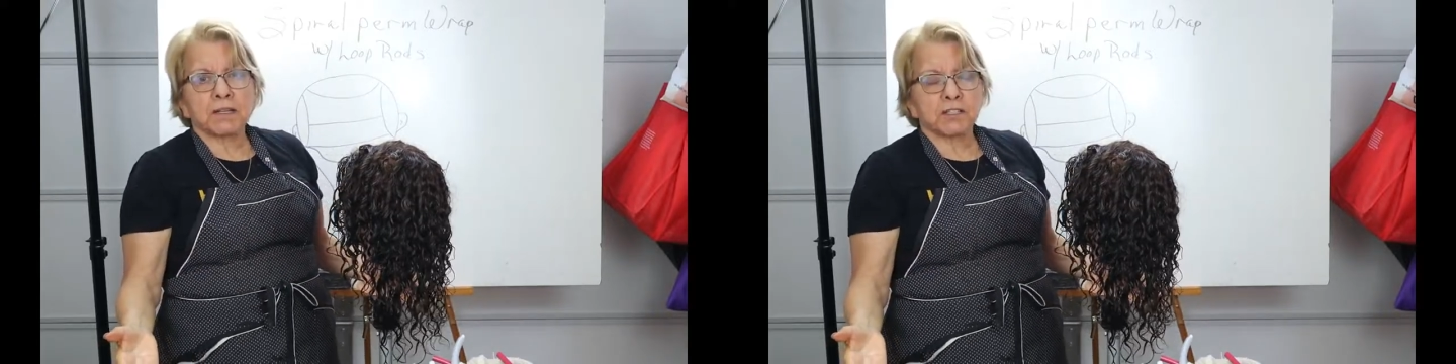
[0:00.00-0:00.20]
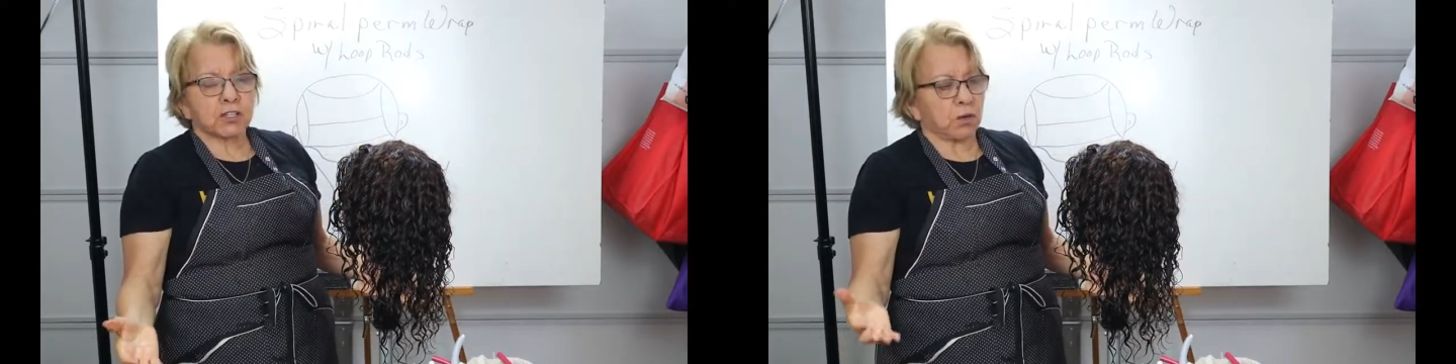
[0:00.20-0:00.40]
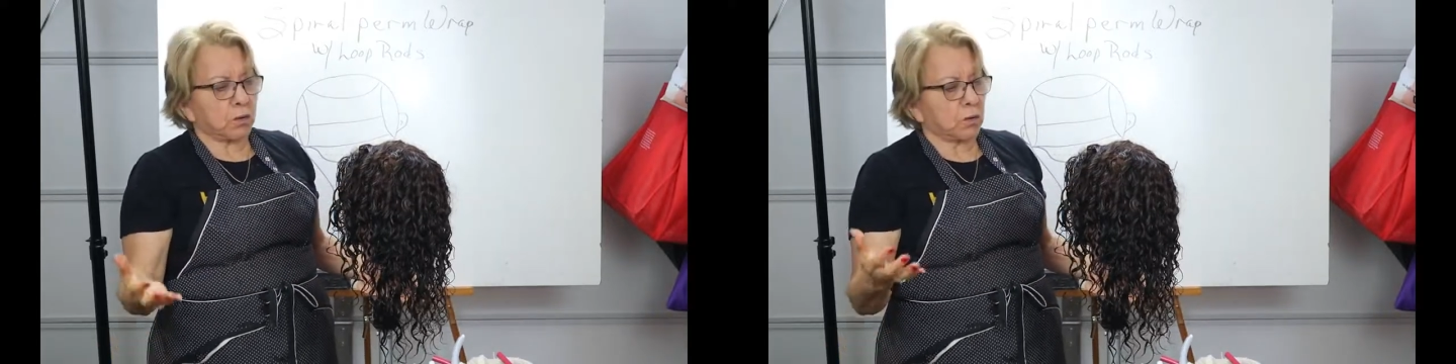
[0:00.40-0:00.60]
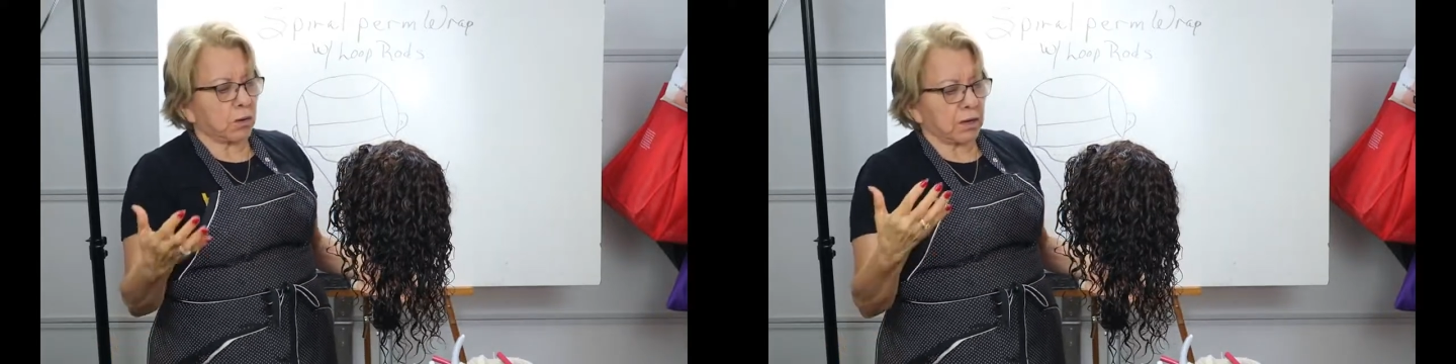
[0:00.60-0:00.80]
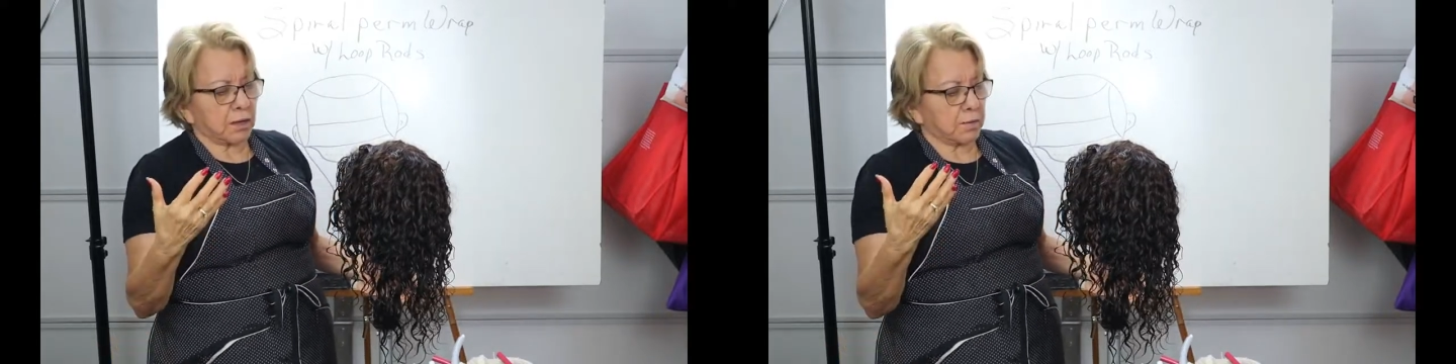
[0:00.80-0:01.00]

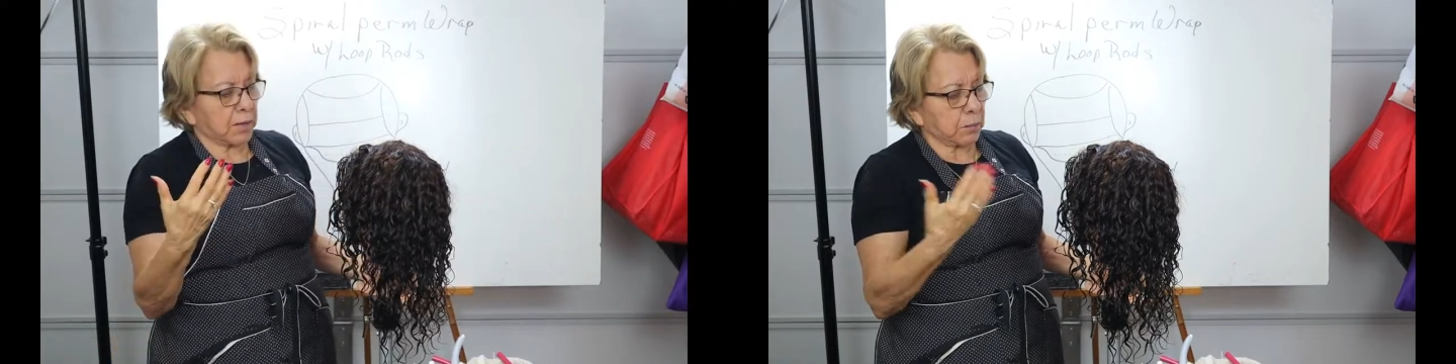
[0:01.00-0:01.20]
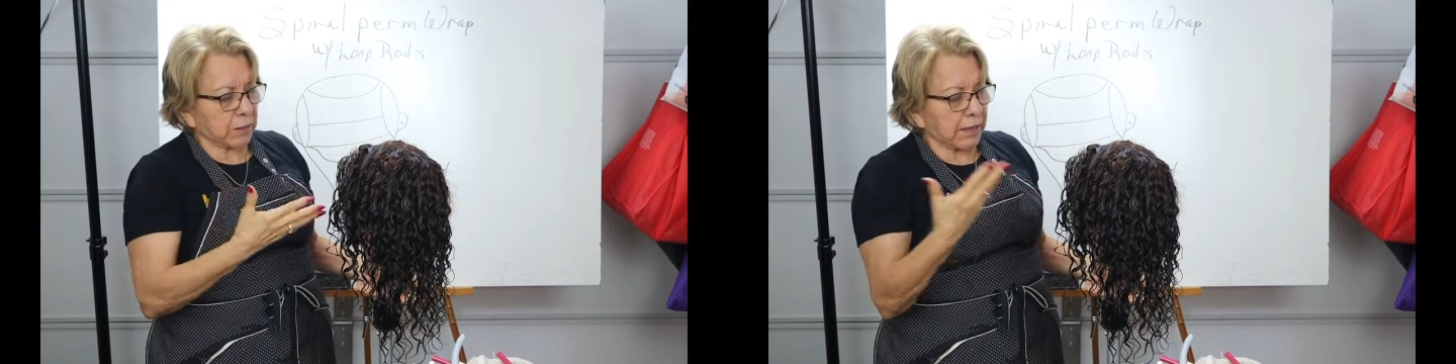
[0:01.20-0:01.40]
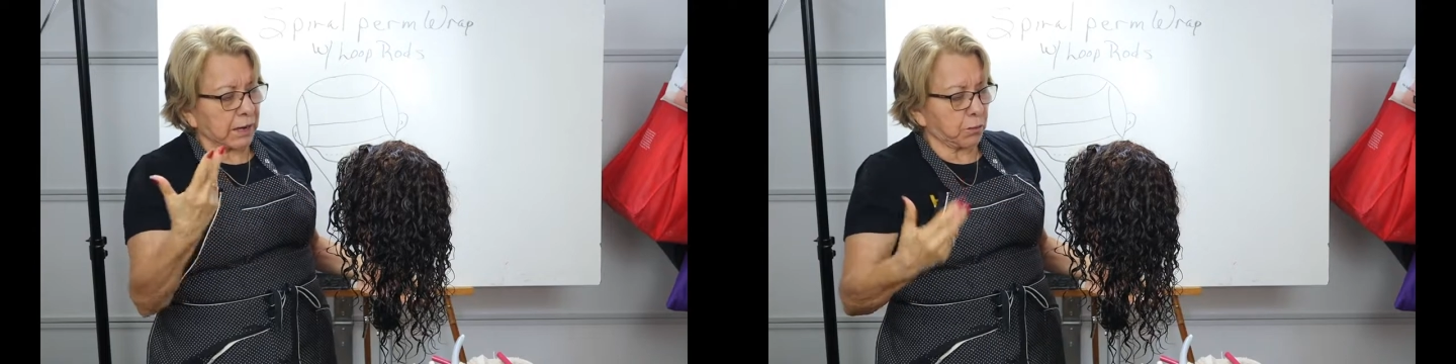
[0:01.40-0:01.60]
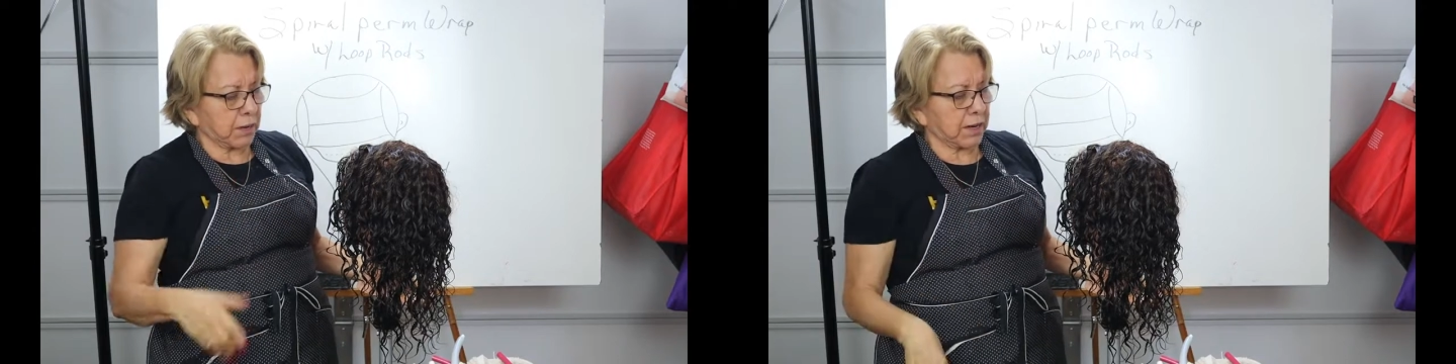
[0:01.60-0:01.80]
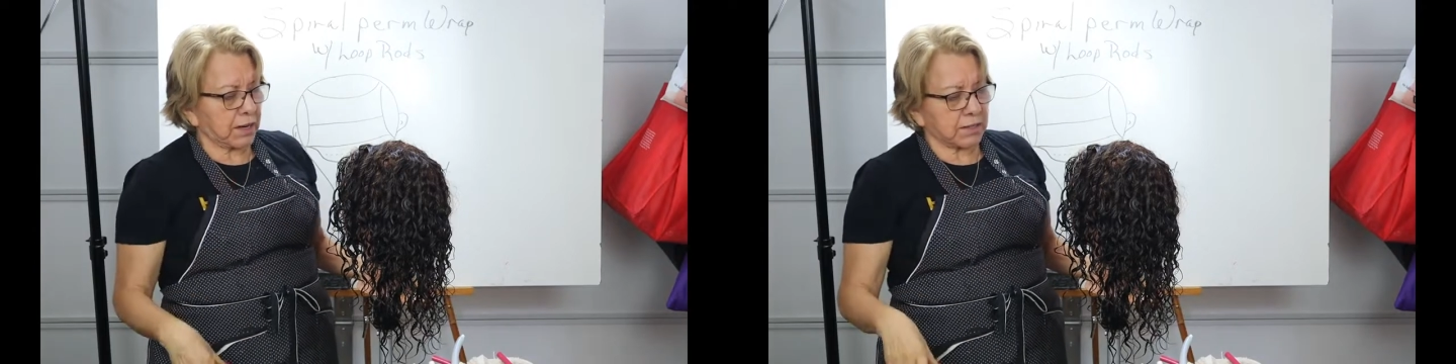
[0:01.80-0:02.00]
So I'm glad I
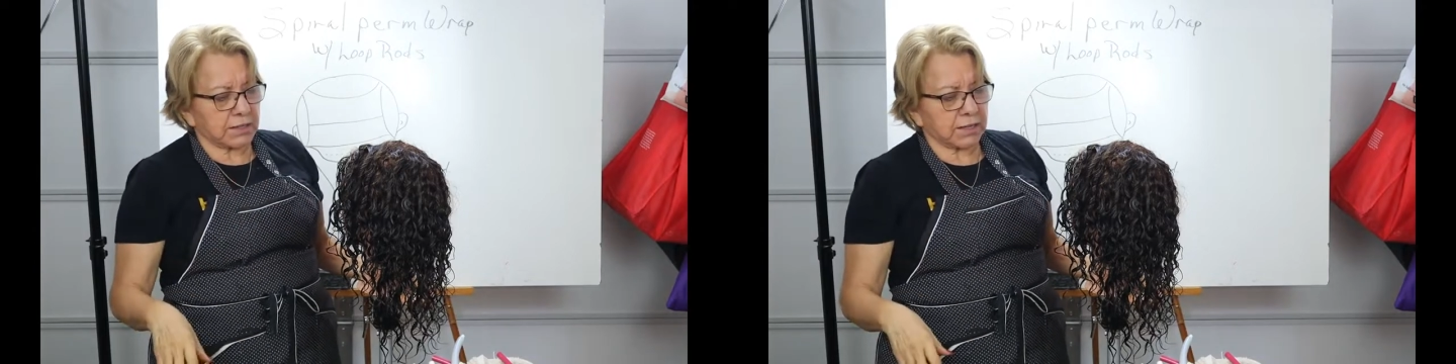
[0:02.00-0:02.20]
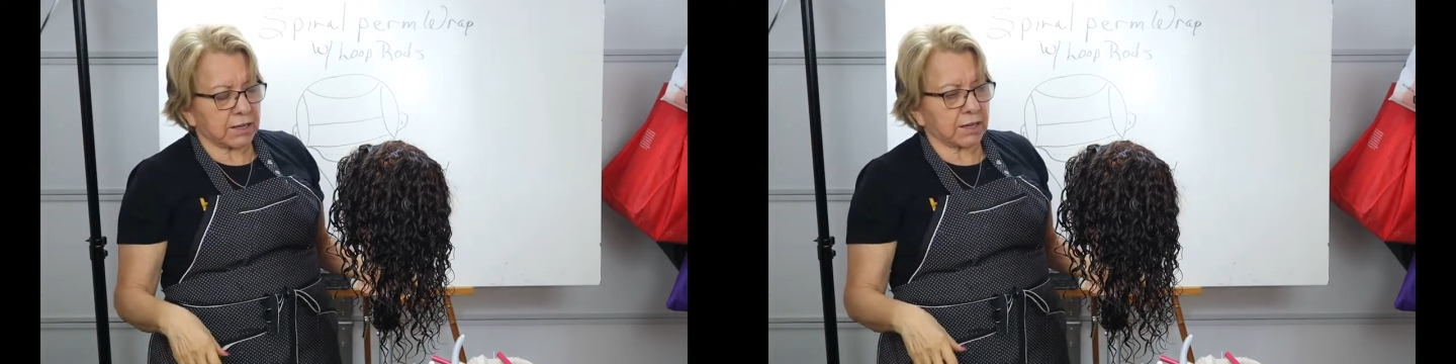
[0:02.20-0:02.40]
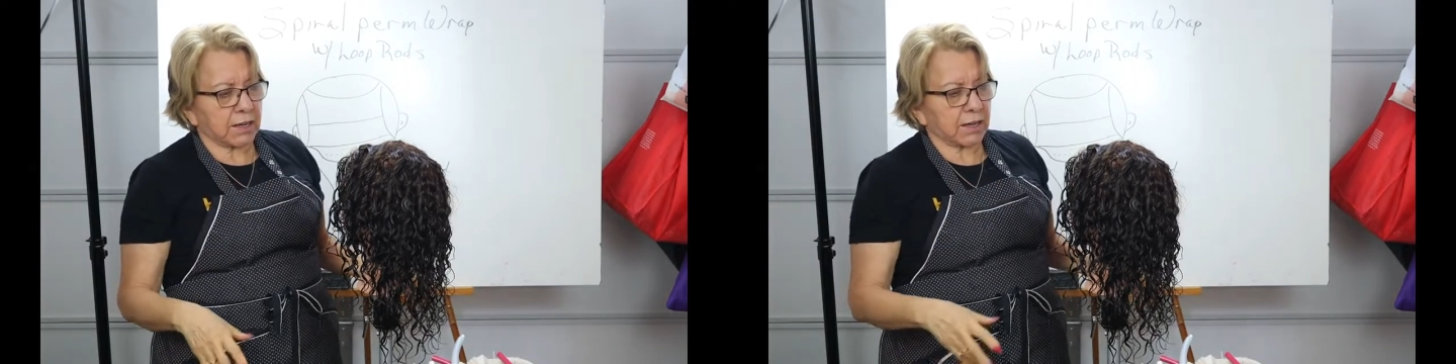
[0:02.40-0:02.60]
went ahead and did it.